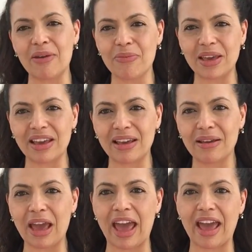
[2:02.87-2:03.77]
I've
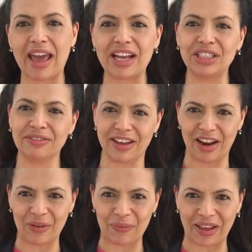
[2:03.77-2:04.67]
been
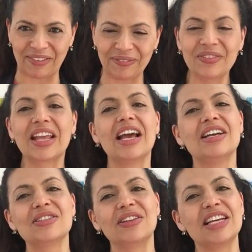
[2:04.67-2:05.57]
developing.
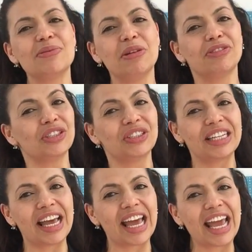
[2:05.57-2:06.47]
So that's me for
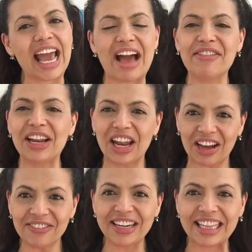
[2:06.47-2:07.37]
today. Have a
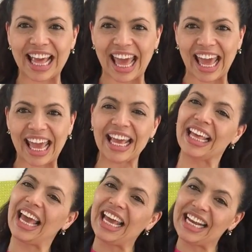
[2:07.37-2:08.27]
lovely day,
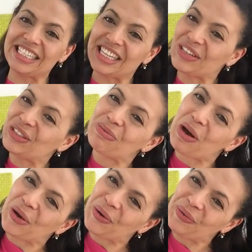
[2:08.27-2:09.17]
and I see you
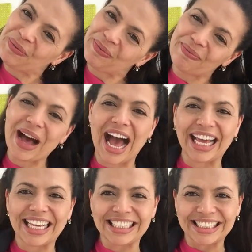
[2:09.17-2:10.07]
tomorrow.
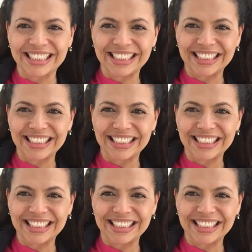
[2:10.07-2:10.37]
Bye.